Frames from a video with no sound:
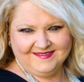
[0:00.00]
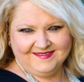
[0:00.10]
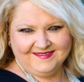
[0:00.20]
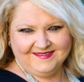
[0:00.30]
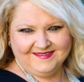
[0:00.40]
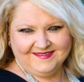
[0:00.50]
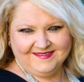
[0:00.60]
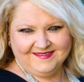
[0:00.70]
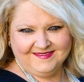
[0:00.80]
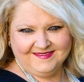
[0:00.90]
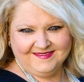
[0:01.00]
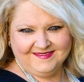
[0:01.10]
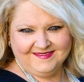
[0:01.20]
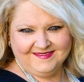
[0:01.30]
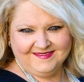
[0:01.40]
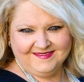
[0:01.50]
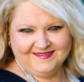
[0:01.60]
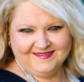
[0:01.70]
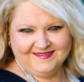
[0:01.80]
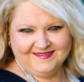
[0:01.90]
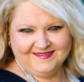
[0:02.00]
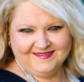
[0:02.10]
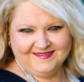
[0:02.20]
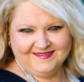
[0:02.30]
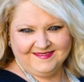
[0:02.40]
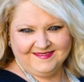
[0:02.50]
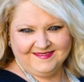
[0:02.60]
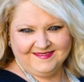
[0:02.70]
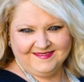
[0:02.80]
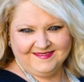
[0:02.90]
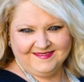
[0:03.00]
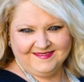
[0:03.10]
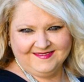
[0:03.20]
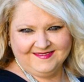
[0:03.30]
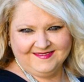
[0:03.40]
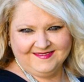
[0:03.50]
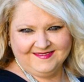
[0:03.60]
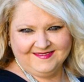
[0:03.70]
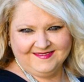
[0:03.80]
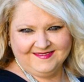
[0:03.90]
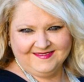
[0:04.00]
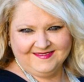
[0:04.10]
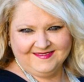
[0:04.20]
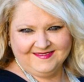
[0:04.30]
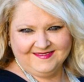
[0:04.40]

The face doesn't move, so there is nothing to read.